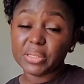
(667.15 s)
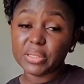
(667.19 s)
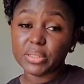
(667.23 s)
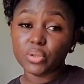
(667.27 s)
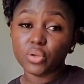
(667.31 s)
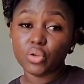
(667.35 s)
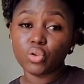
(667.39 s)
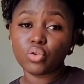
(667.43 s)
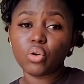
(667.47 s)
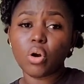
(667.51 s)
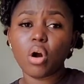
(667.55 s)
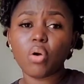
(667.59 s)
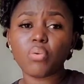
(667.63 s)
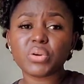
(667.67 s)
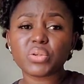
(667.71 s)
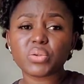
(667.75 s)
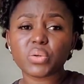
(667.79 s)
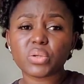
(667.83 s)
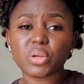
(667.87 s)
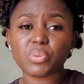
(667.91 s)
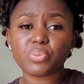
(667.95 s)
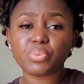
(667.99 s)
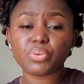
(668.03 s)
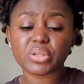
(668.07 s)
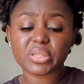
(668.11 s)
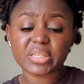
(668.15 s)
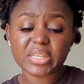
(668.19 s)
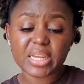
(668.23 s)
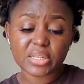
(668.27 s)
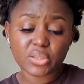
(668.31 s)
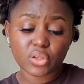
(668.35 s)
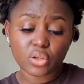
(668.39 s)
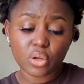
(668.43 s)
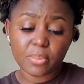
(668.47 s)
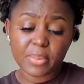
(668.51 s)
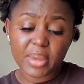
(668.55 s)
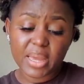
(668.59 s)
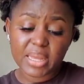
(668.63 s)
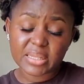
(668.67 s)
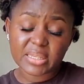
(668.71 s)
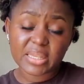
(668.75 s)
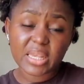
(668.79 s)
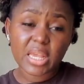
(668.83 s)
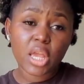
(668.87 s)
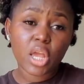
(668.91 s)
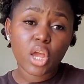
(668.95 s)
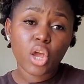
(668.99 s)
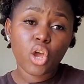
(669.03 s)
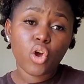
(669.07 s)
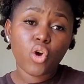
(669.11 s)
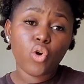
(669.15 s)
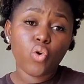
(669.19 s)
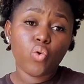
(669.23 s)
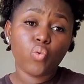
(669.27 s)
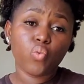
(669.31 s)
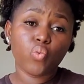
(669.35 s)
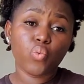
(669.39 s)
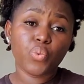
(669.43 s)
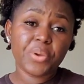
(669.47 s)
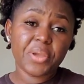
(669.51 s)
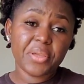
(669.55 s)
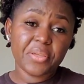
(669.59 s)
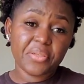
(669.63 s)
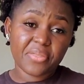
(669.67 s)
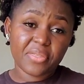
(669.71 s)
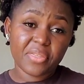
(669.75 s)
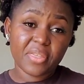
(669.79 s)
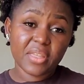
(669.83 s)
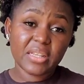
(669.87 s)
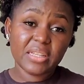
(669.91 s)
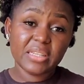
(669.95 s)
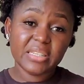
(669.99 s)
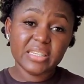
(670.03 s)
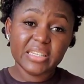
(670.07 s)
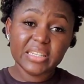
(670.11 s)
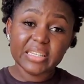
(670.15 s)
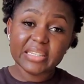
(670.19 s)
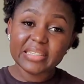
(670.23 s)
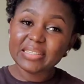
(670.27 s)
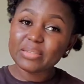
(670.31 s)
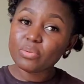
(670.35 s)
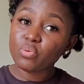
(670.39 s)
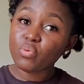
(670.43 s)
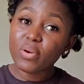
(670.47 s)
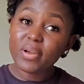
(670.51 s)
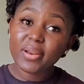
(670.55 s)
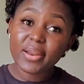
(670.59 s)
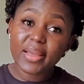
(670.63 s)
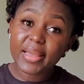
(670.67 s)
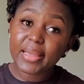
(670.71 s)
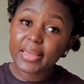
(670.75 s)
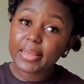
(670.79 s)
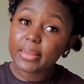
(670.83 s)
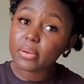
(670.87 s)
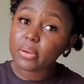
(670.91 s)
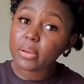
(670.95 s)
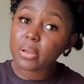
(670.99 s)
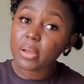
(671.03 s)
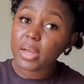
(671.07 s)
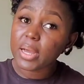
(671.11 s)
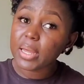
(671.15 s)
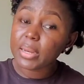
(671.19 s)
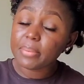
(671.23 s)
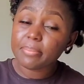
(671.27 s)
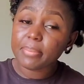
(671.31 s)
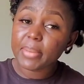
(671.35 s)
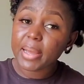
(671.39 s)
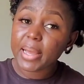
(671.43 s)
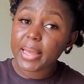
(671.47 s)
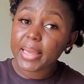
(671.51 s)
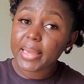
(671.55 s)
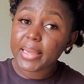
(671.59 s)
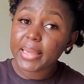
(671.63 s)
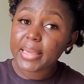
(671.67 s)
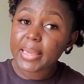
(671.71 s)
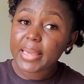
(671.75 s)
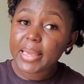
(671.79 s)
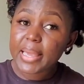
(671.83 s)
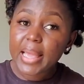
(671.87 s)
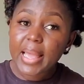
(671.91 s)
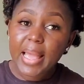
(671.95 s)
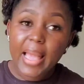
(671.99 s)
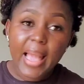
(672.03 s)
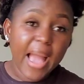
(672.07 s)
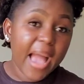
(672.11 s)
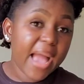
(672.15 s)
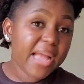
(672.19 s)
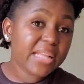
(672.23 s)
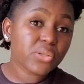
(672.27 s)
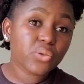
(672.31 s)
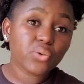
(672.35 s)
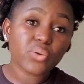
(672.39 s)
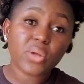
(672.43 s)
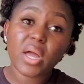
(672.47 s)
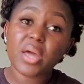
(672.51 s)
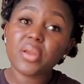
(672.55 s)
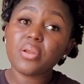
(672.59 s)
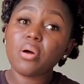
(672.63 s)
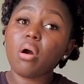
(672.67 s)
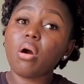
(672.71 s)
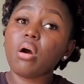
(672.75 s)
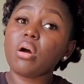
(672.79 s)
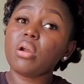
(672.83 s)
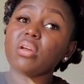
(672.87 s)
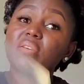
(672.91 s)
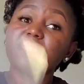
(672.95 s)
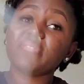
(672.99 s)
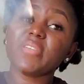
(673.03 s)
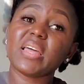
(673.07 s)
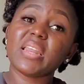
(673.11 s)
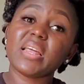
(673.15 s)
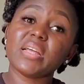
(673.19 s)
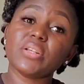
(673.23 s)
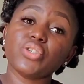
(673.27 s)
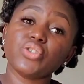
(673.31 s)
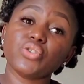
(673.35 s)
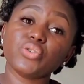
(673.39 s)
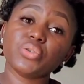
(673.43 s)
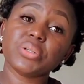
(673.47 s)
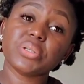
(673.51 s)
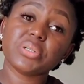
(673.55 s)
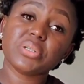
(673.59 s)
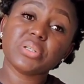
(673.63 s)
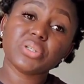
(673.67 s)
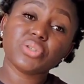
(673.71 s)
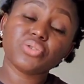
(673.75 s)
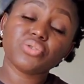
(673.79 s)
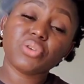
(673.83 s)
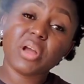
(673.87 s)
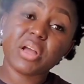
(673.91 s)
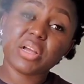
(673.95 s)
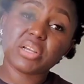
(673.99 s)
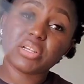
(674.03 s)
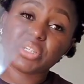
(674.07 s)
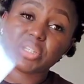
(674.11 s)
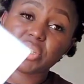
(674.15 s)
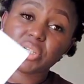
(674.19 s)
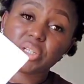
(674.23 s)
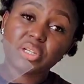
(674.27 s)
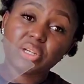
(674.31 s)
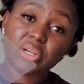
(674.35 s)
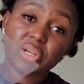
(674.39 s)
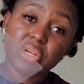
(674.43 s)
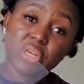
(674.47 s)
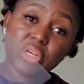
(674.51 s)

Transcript: So you always want to protect your mat with this. When I got mine, I took out all of that and threw it in the trash.